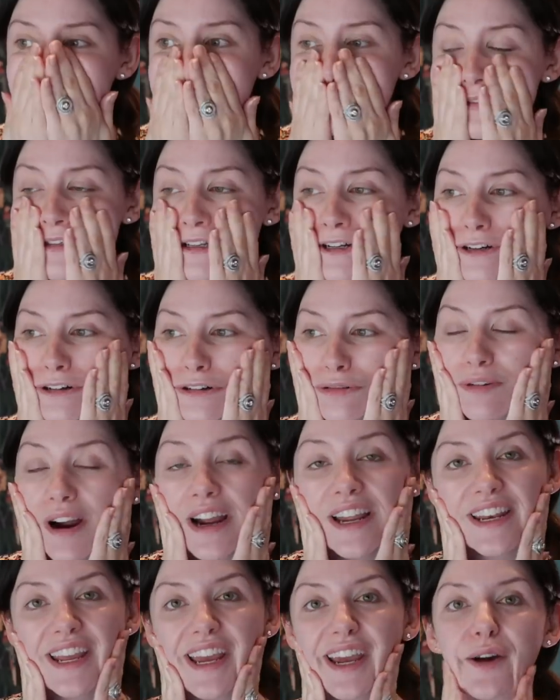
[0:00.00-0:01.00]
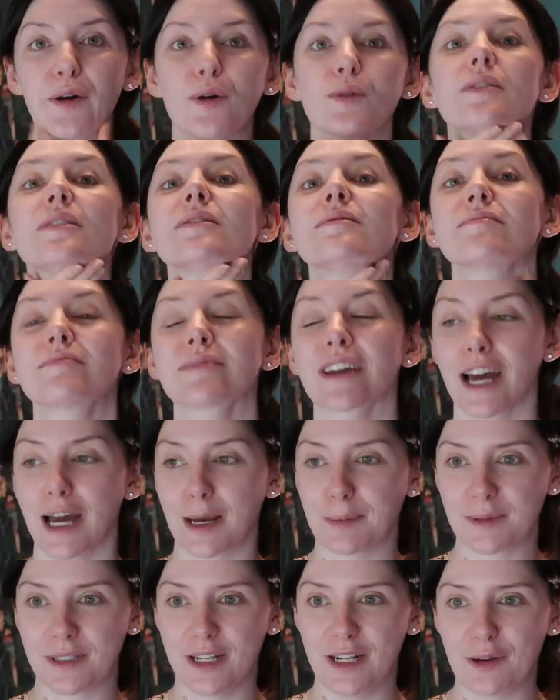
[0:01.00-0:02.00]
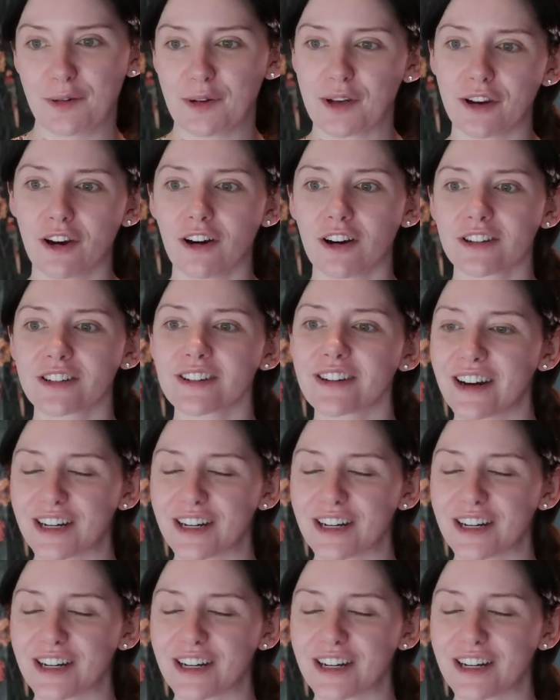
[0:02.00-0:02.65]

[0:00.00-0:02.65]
So right now, absolutely not.